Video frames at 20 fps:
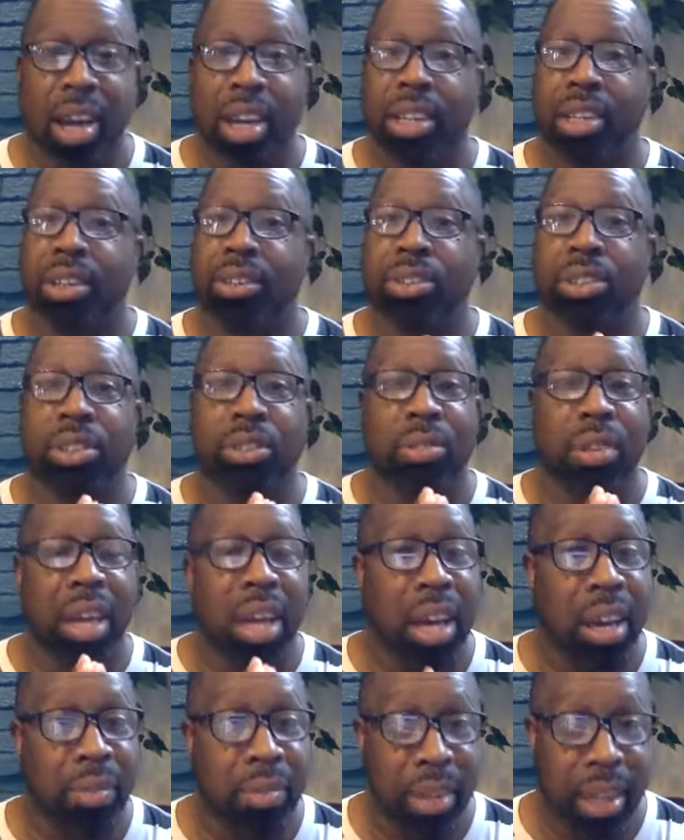Don't you
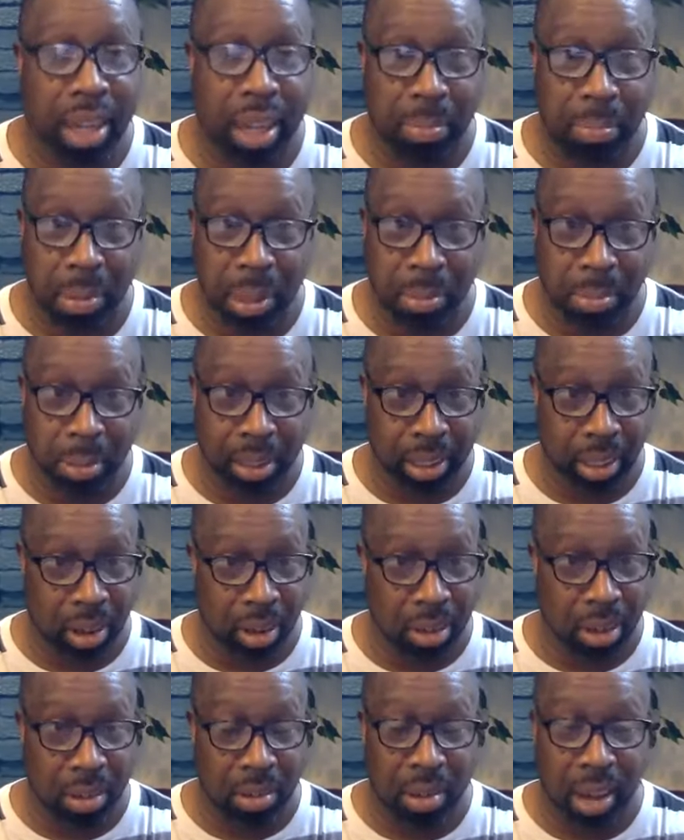ever let people
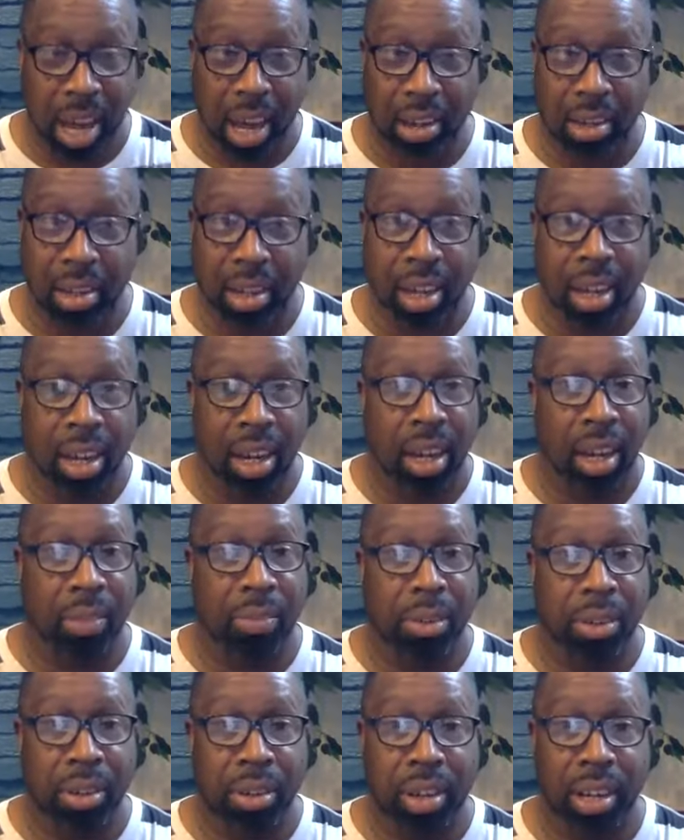talk you out
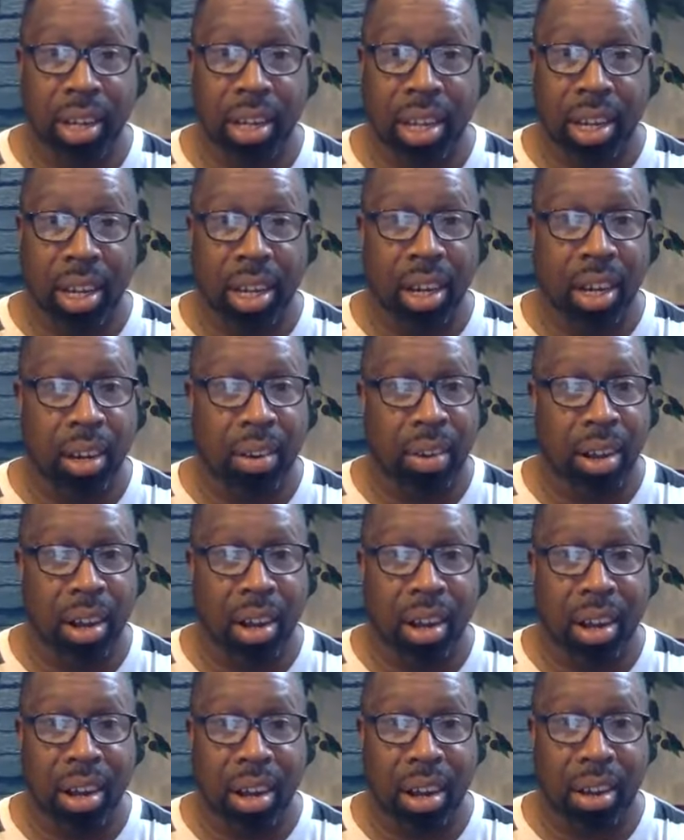of your uh, uh,
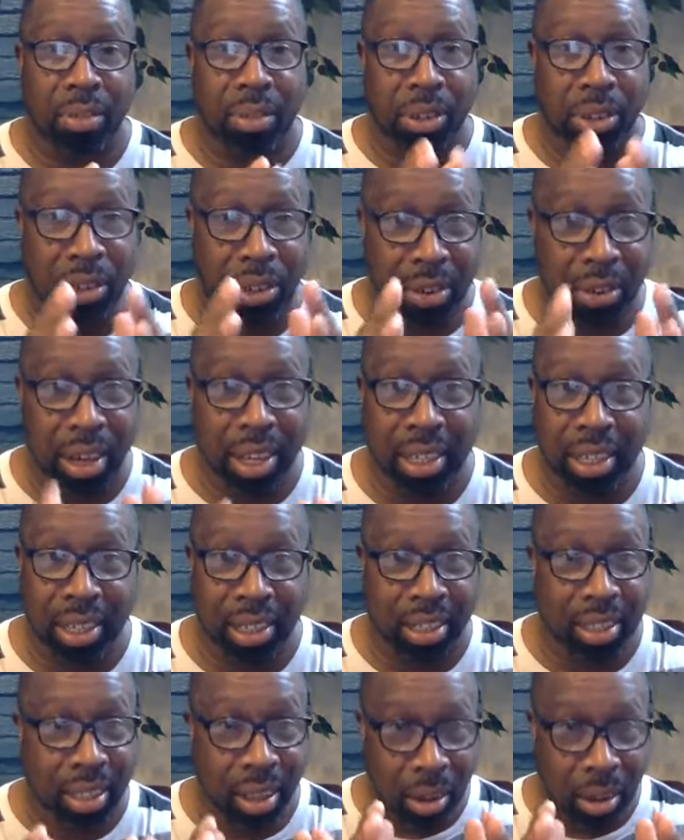uh of your greatness.